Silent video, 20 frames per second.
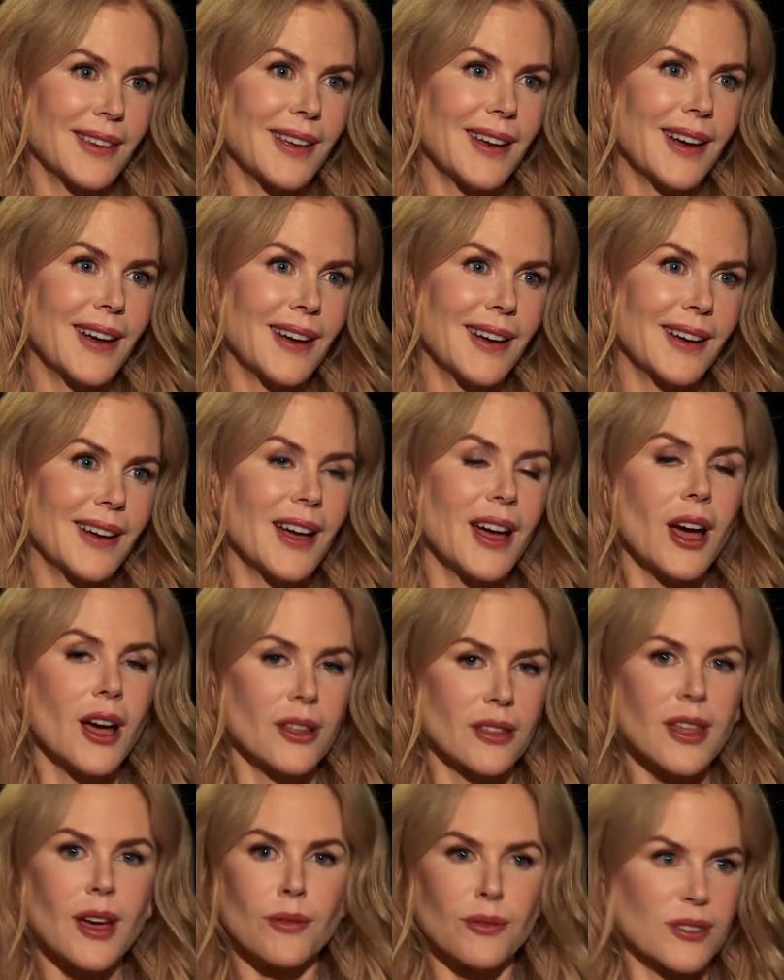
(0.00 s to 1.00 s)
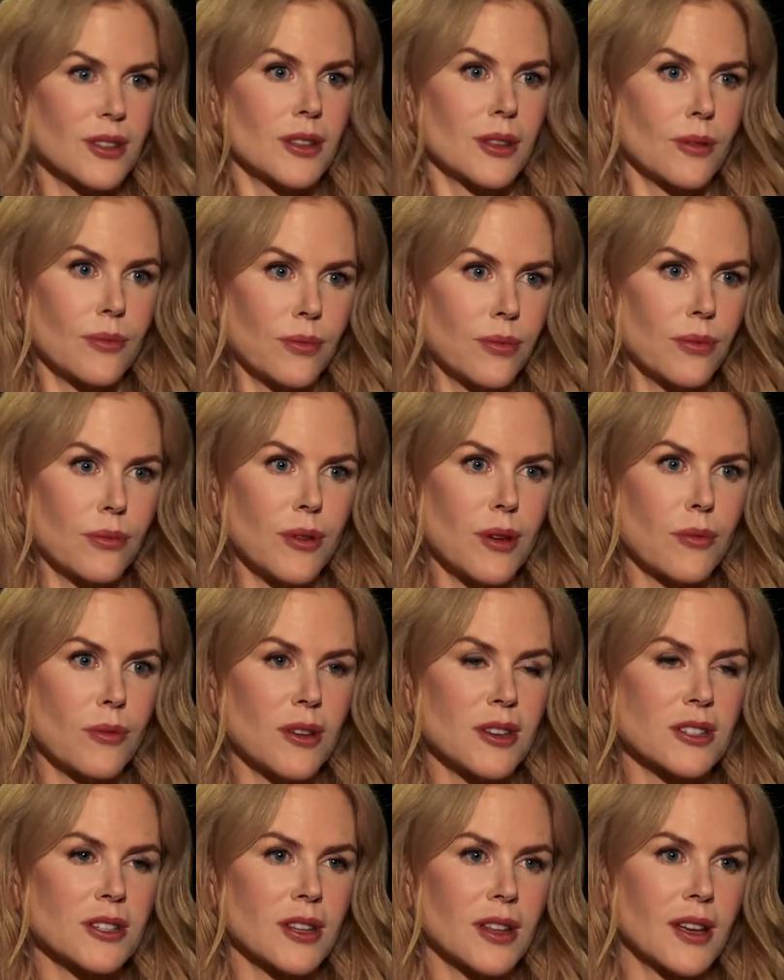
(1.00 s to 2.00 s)
Yeah. That was at the, we
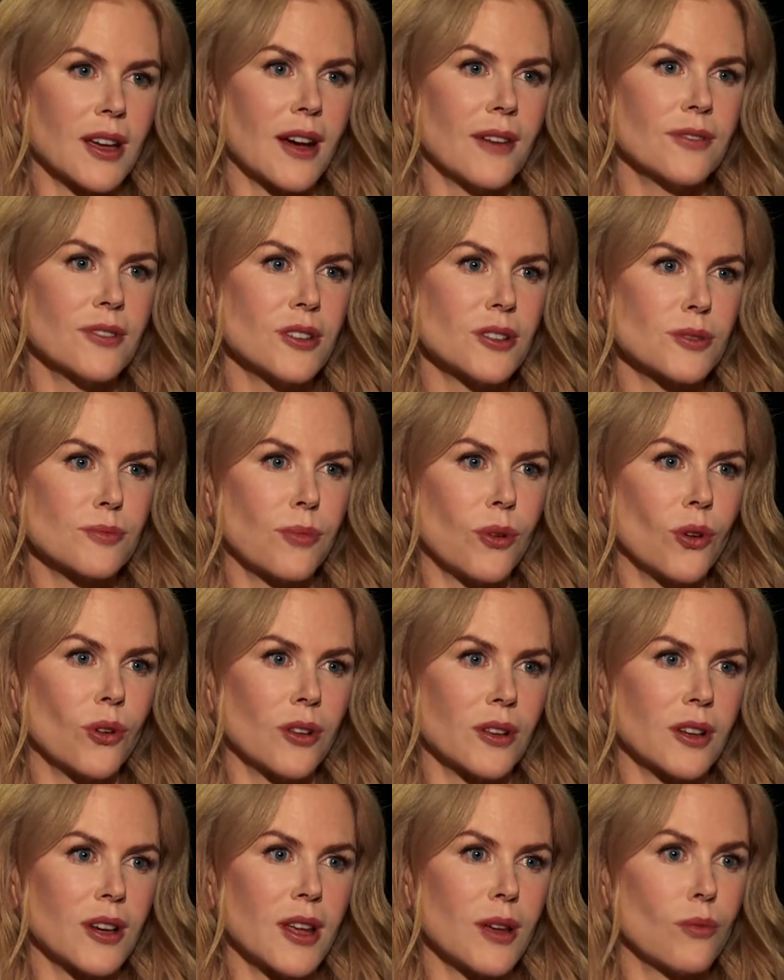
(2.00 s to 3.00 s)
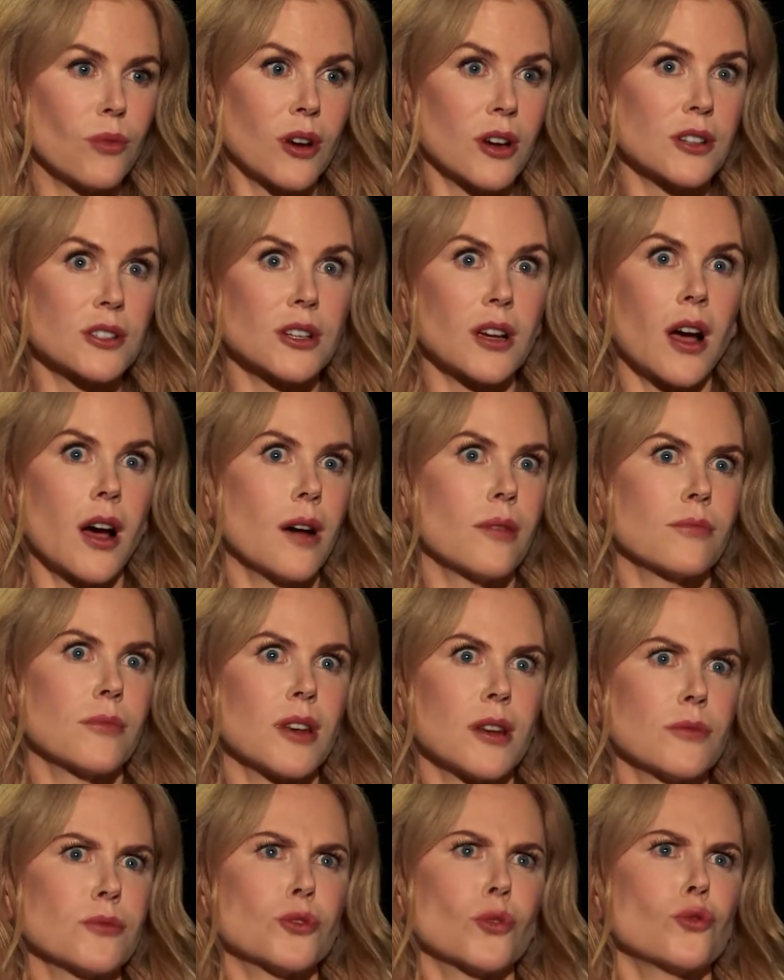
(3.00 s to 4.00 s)
went to the governor's ball and he wanted to come
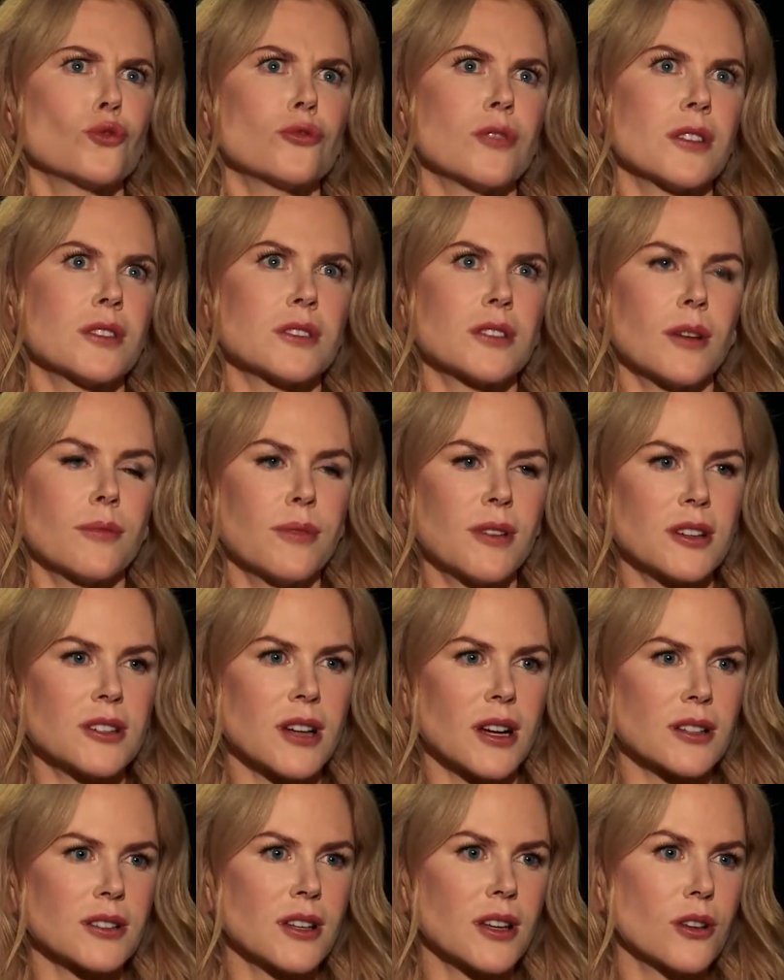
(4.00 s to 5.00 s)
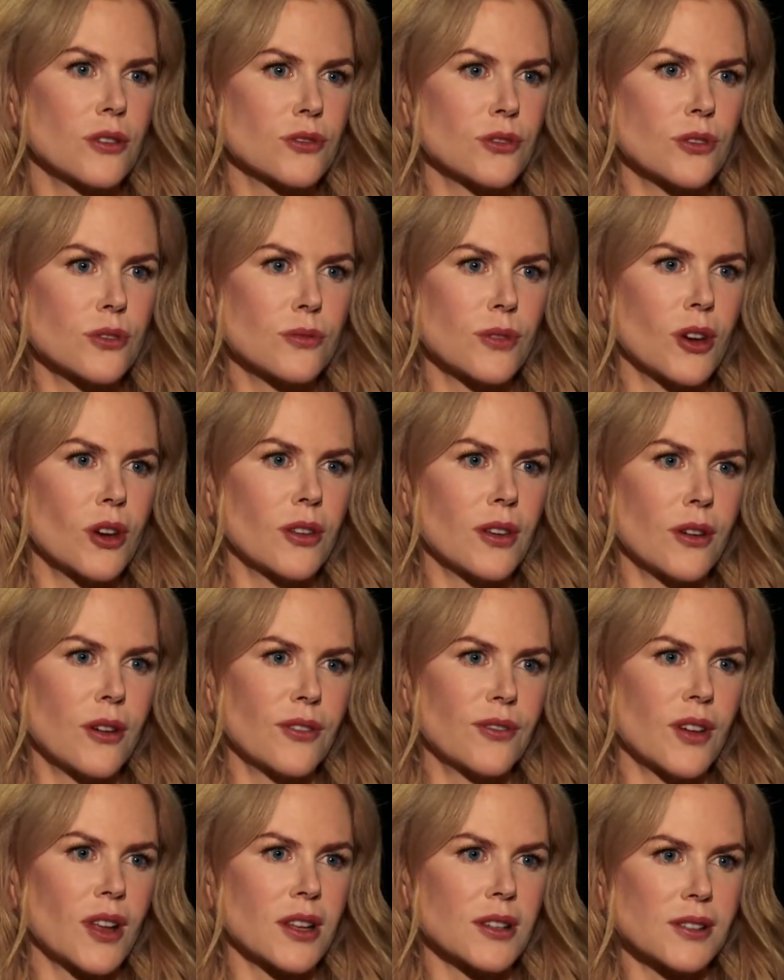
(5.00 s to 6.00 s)
and he was all dressed up in a tuxedo. As soon as we got there, he
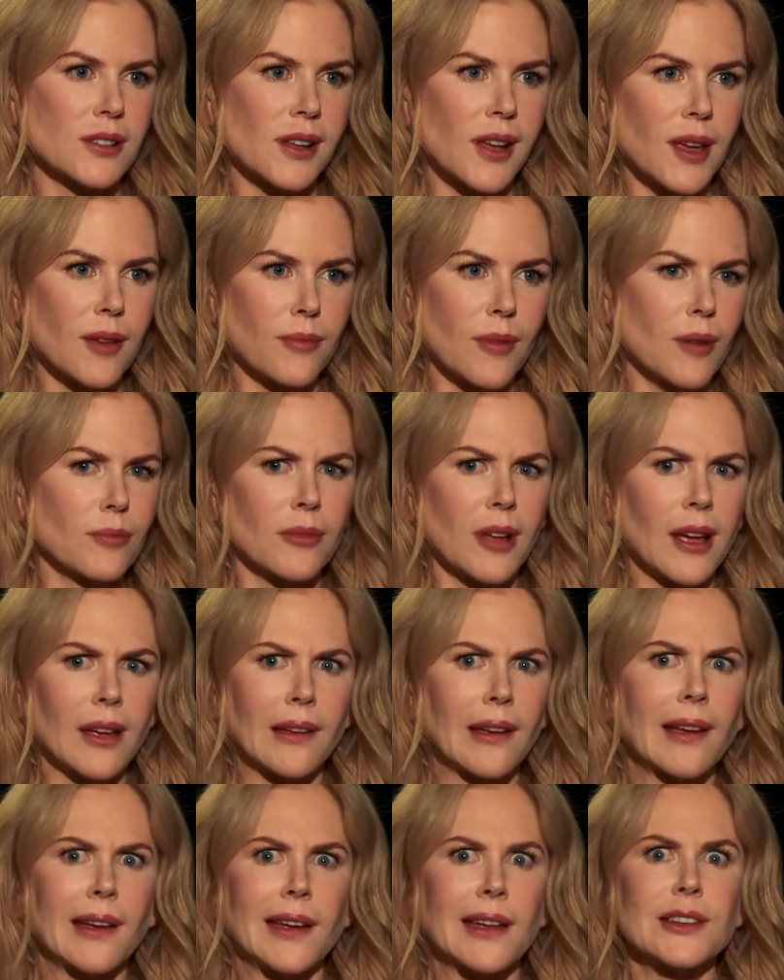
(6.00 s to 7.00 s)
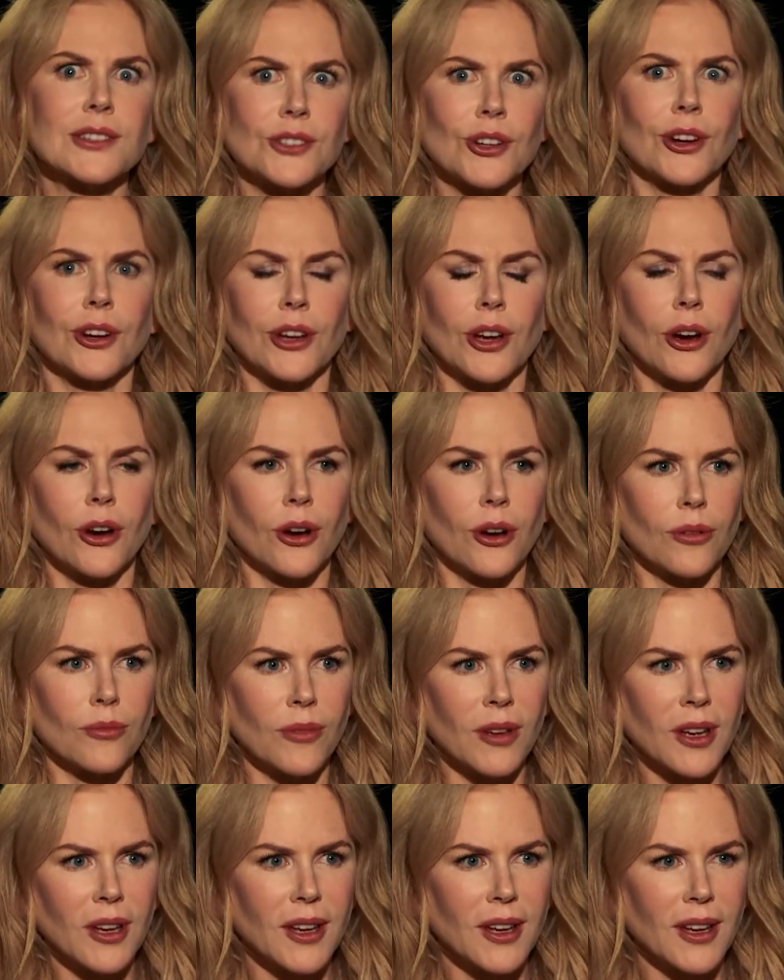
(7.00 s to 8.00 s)
fell asleep. I'm like, he's got to go home.